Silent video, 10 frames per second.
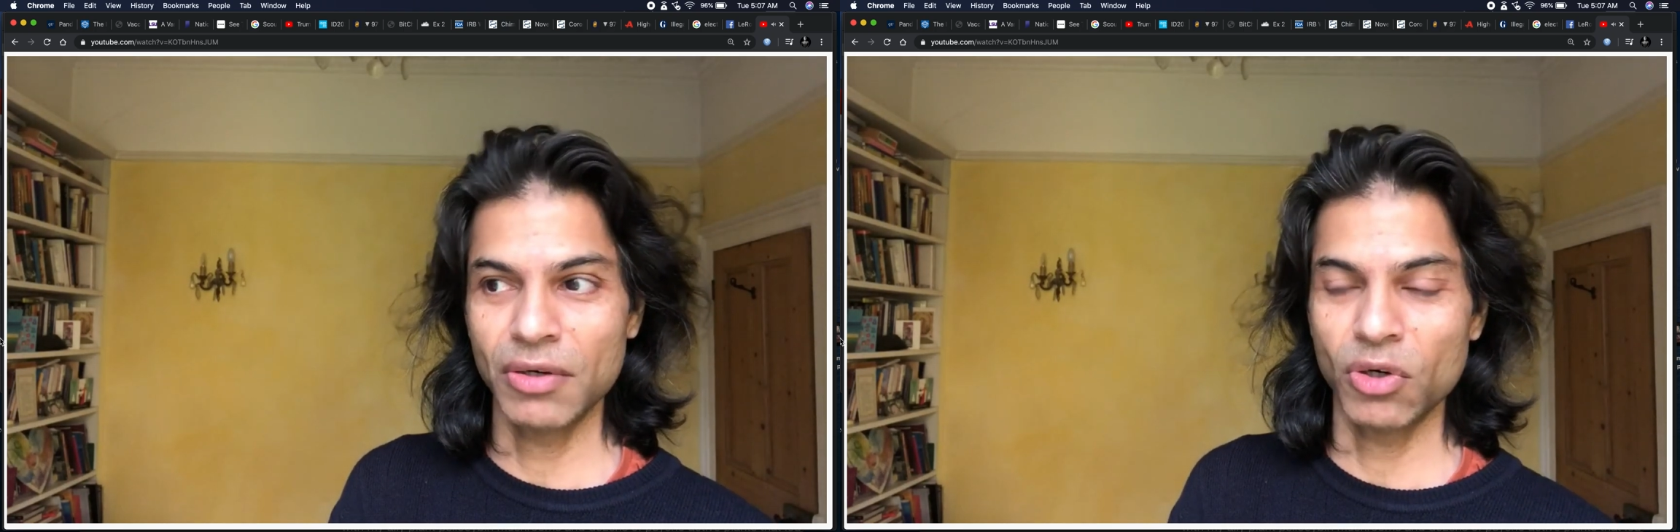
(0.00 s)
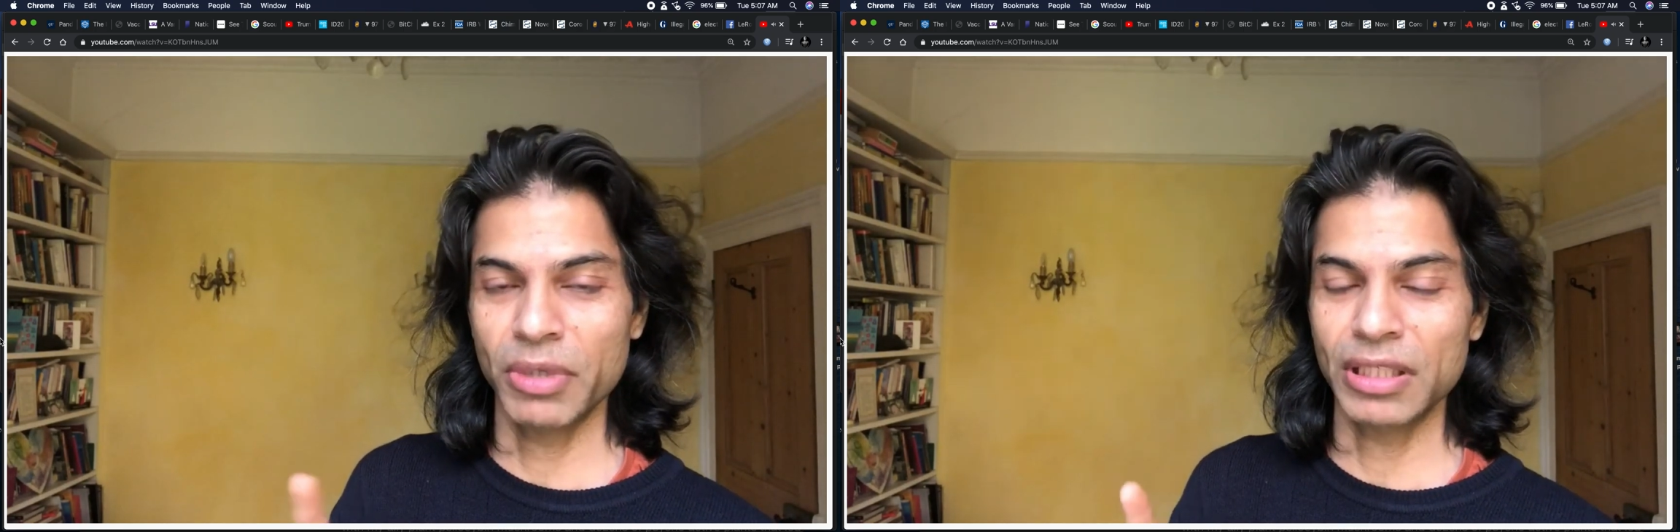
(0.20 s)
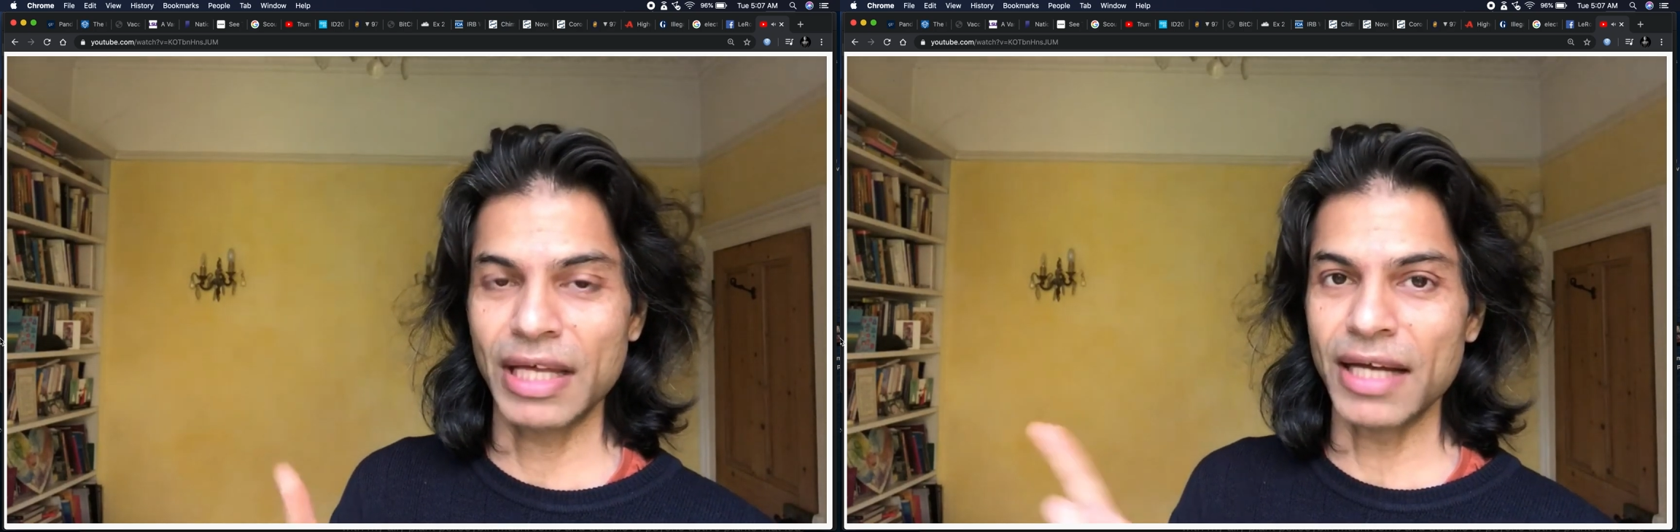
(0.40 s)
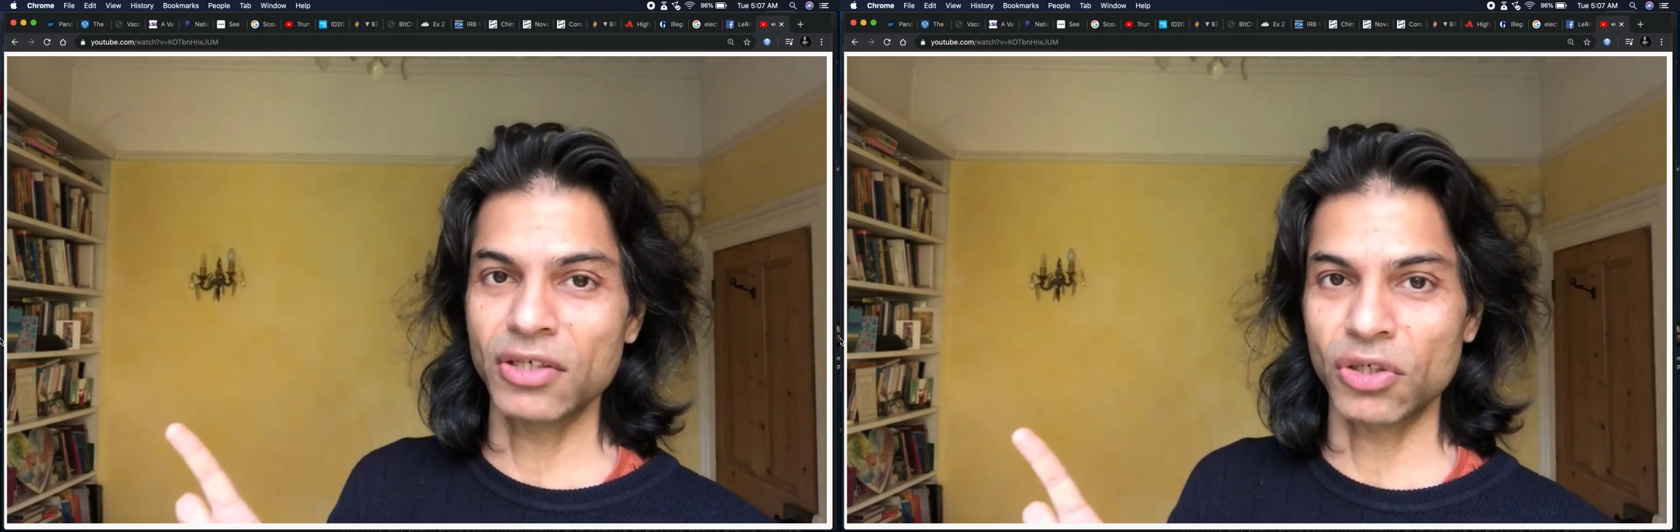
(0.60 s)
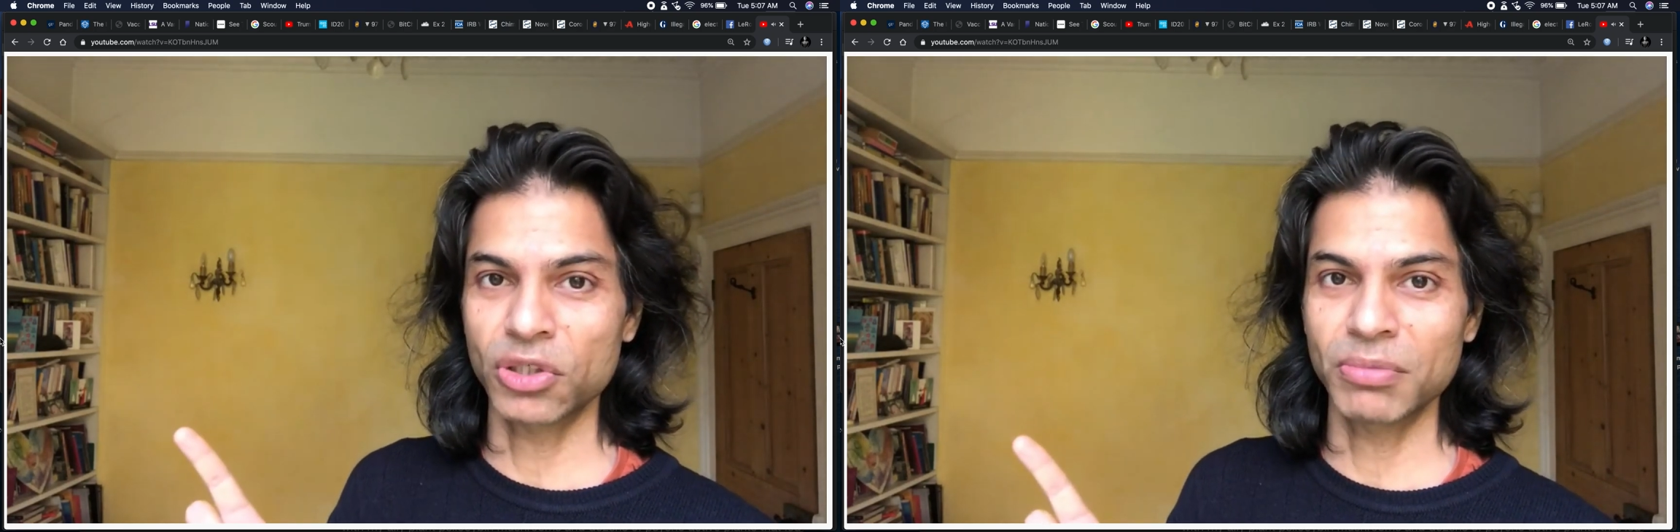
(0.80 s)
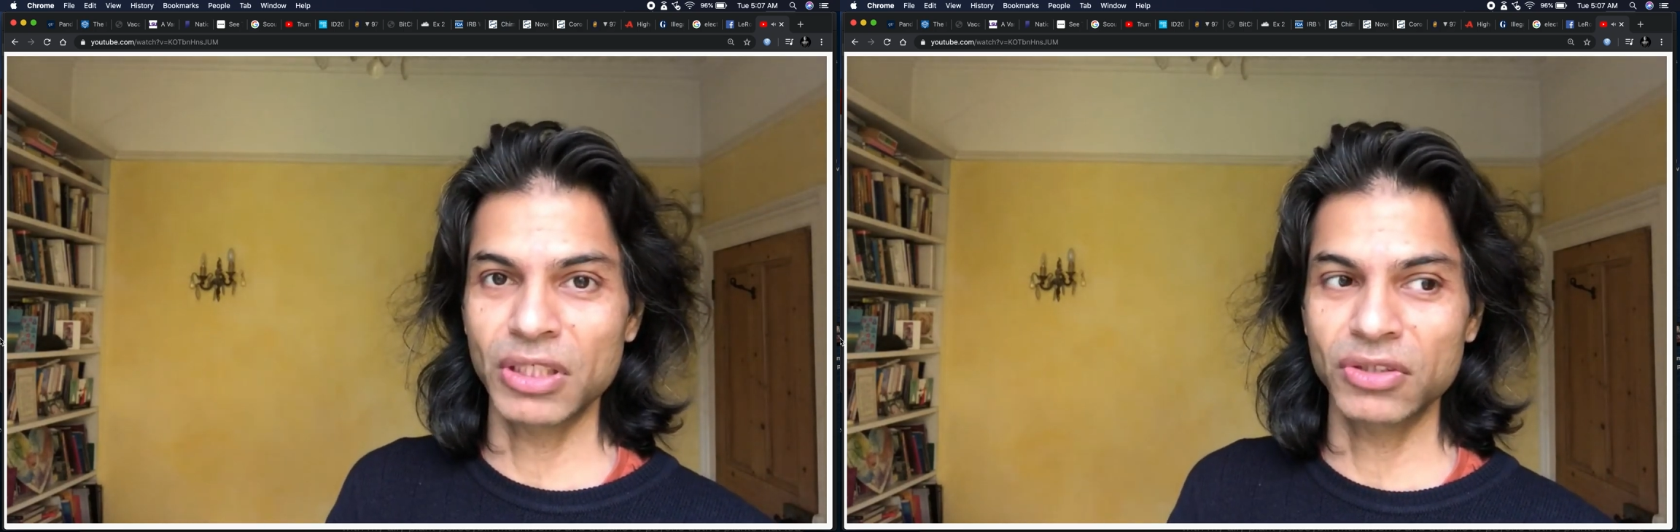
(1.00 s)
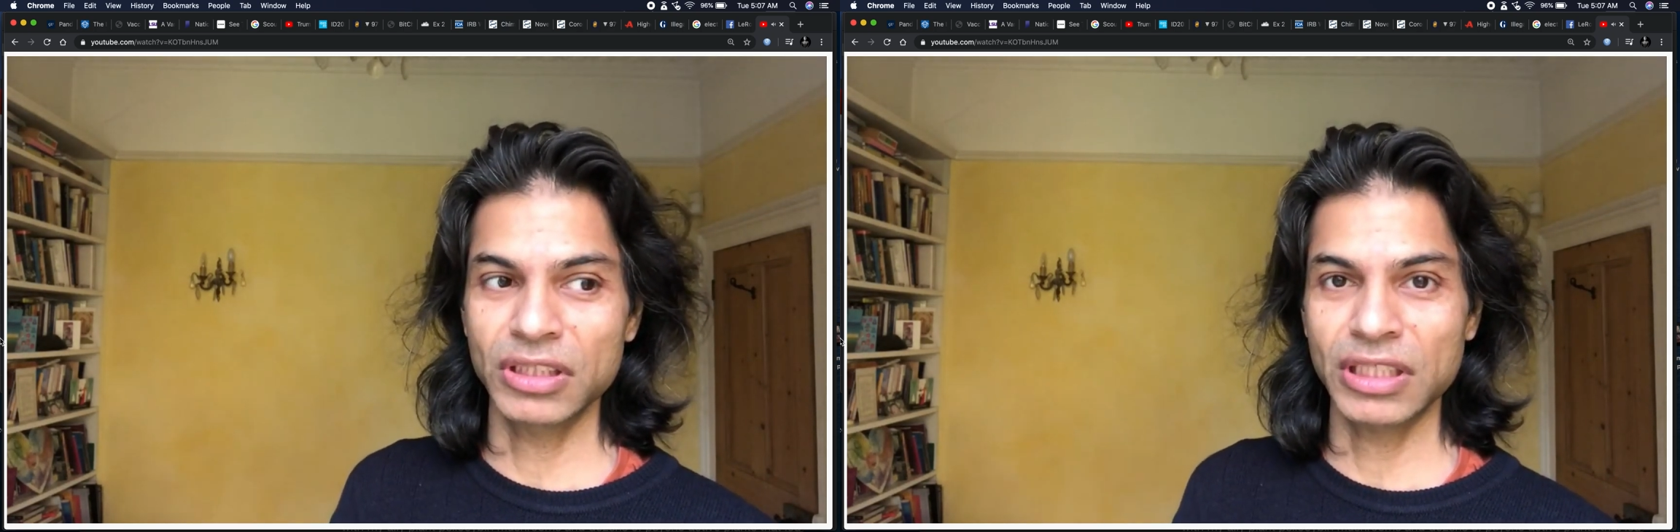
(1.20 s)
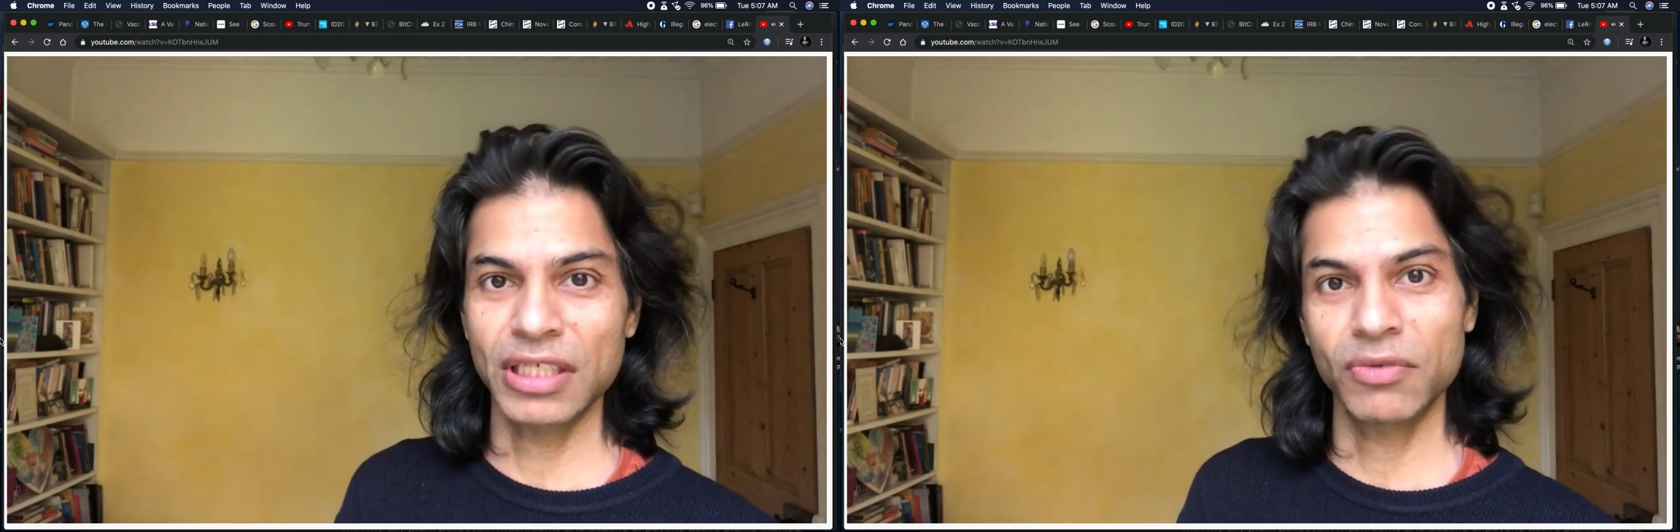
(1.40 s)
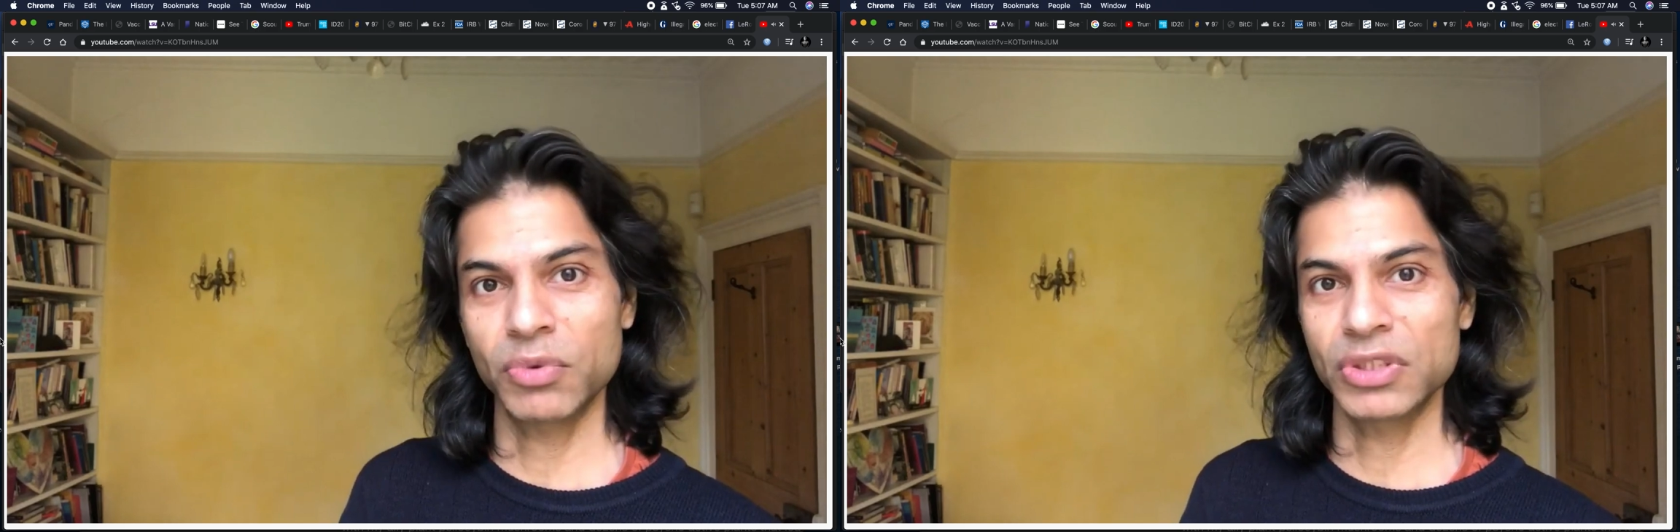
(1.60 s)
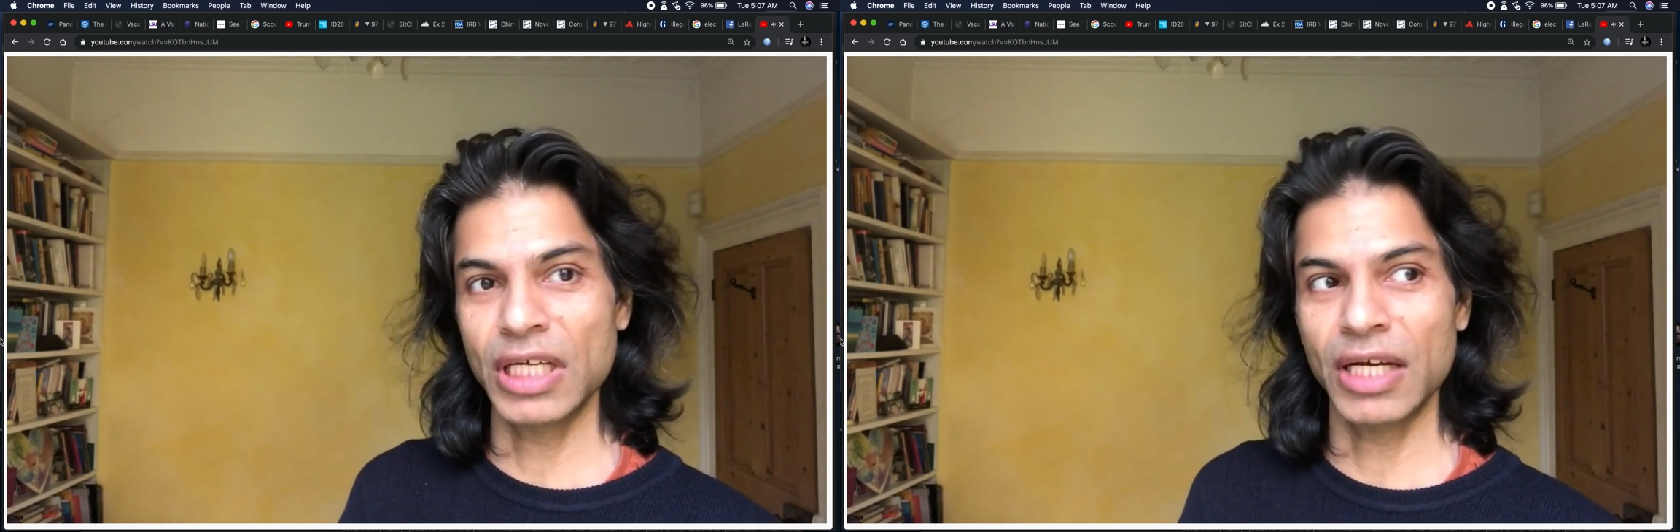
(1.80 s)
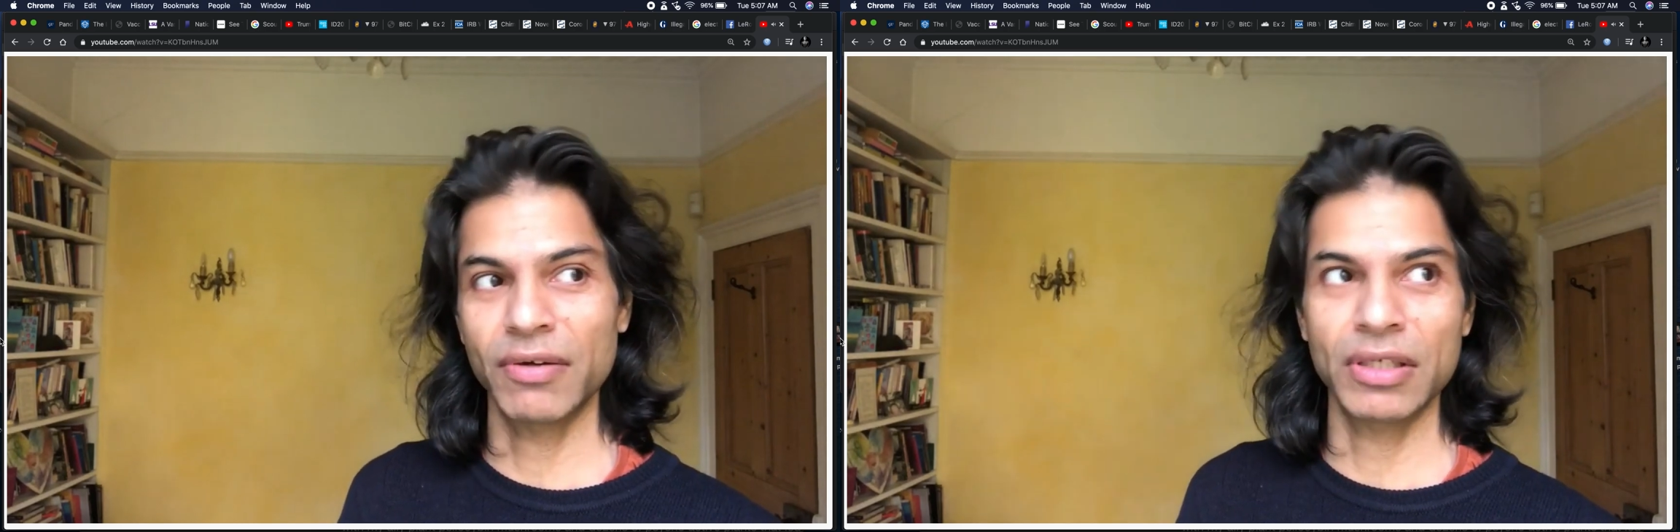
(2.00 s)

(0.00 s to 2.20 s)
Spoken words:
No, but that documentary said it was there.